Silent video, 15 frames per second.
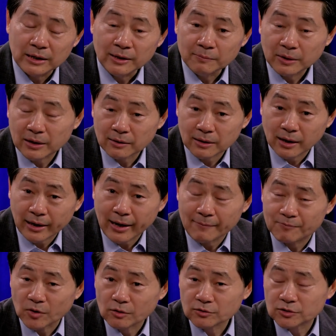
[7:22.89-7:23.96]
But again,
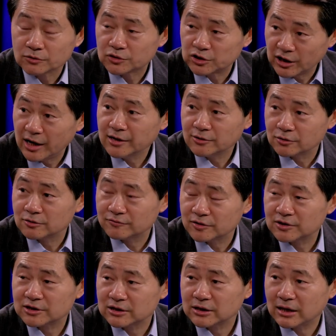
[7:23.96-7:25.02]
also Chinese
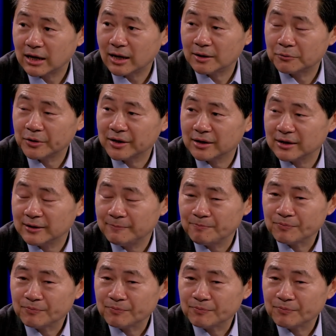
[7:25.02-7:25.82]
universities are really